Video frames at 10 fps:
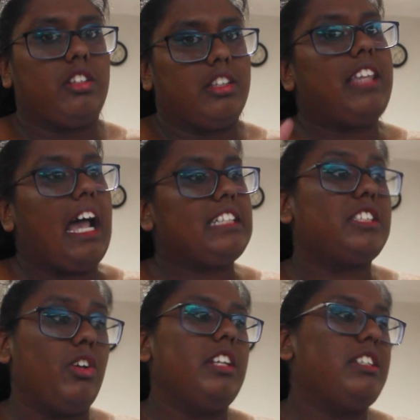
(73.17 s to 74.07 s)

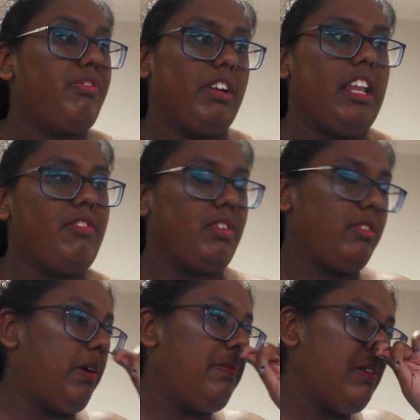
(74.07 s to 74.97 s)
that's on a different
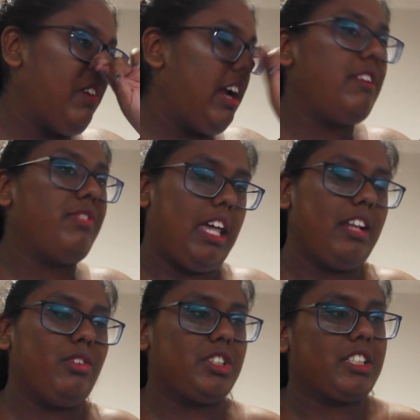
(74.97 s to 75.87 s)
level. We've been waiting for
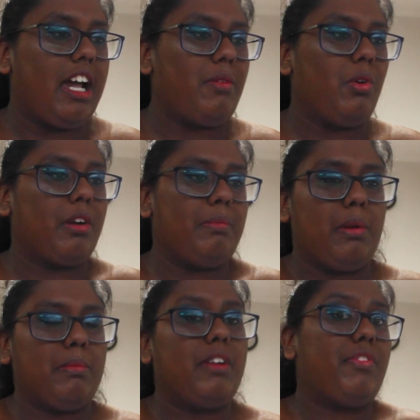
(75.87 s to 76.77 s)
that Luke Skywalker
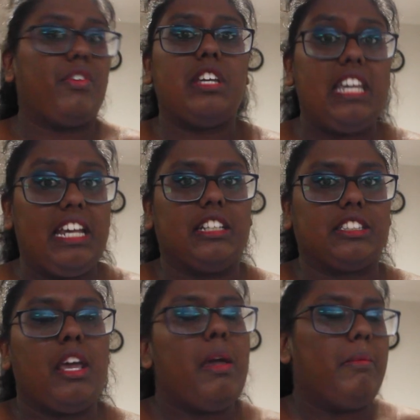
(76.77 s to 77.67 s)
moment for
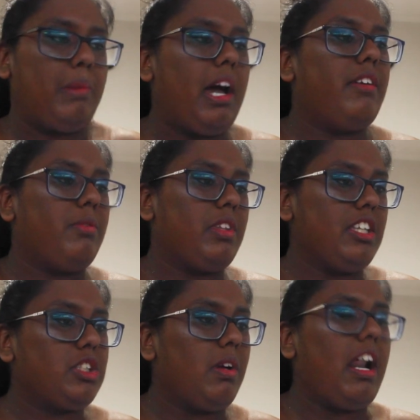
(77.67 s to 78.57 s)
years, but with
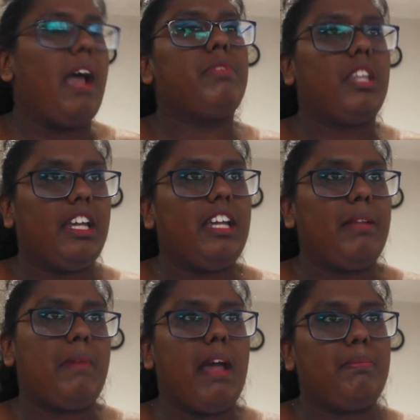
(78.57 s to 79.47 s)
this one, I'm thinking
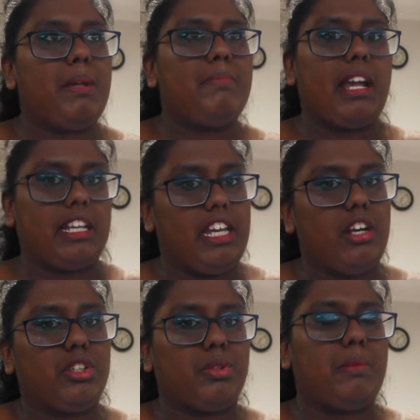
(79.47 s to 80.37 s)
it might be
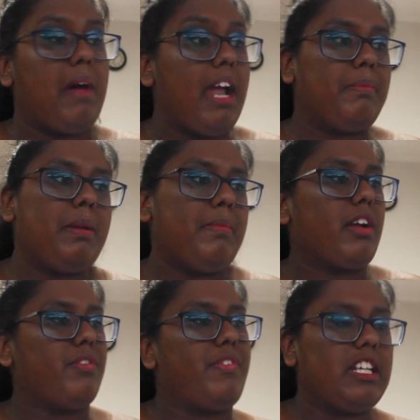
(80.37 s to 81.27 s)
Magneto, so it might be
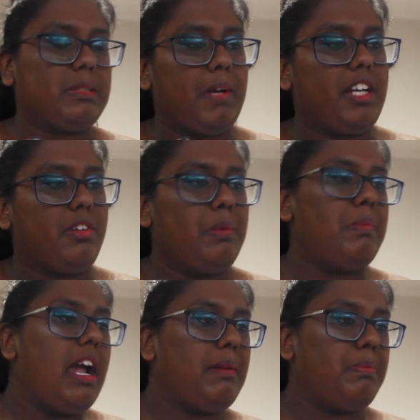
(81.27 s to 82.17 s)
Michael Fassbender, it
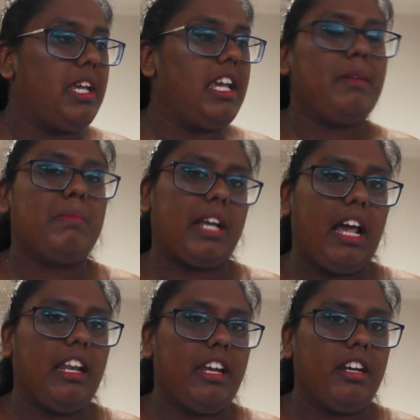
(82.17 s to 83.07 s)
might be Ian
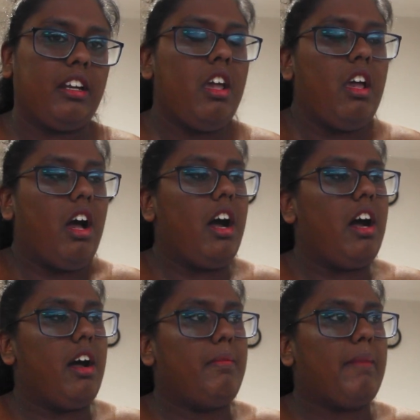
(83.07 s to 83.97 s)
McKellen.
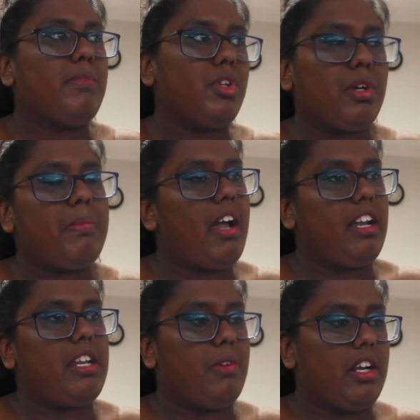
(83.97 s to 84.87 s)
I'm not sure about
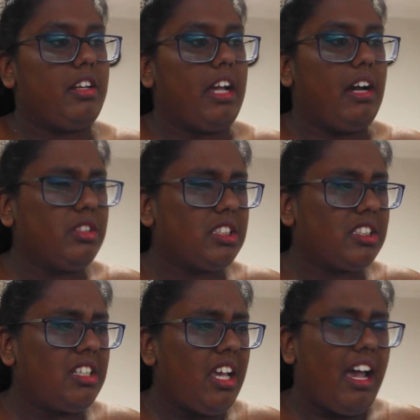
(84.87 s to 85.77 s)
anyone
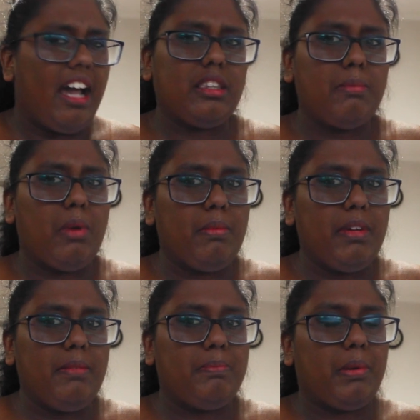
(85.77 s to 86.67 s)
else at the
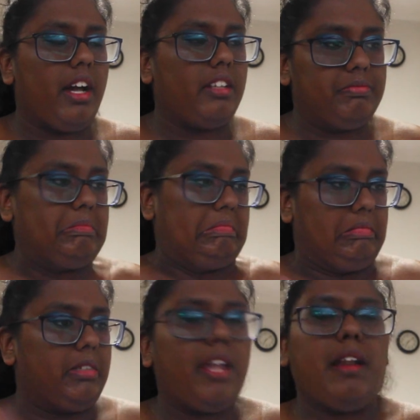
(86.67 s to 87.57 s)
moment, but
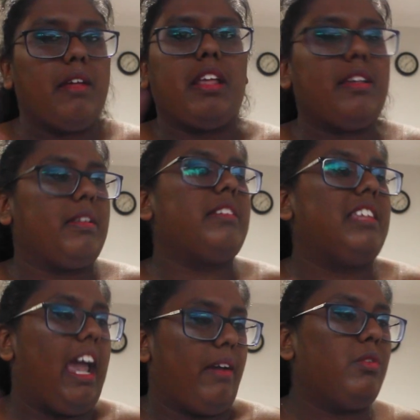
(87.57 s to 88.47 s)

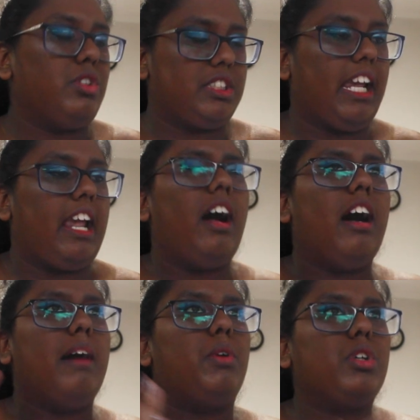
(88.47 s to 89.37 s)
we'll see.
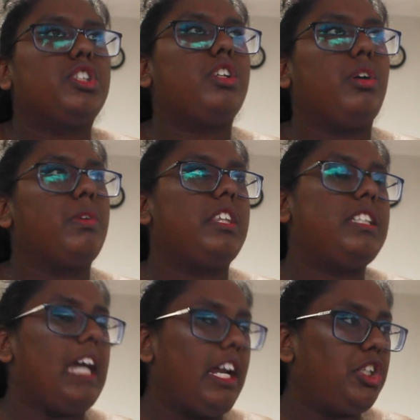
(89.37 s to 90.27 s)
Also with the
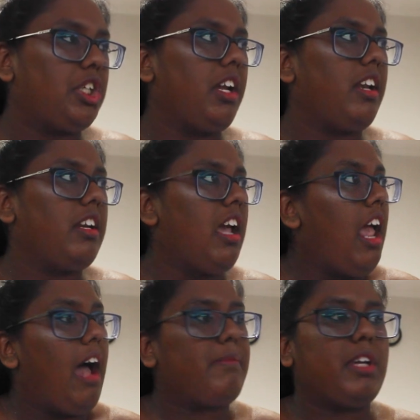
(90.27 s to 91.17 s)
tension,
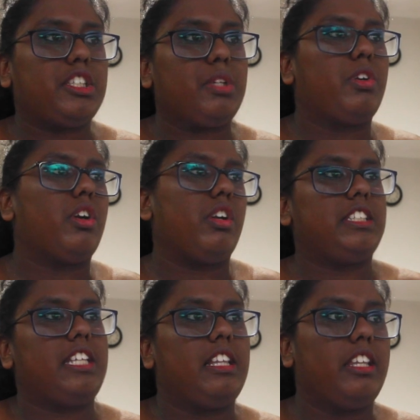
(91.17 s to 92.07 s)
I'm guessing we're going to
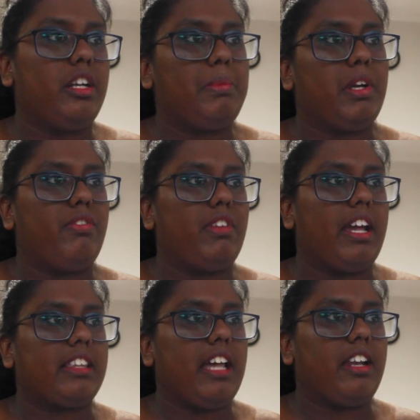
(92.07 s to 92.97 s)
see a little bit of
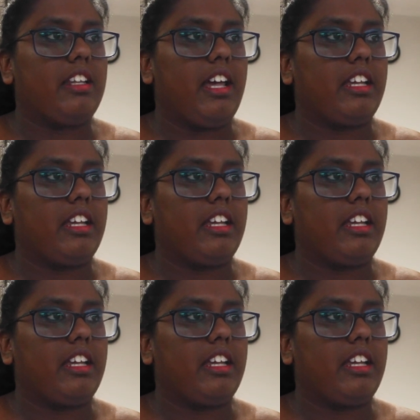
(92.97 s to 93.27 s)
that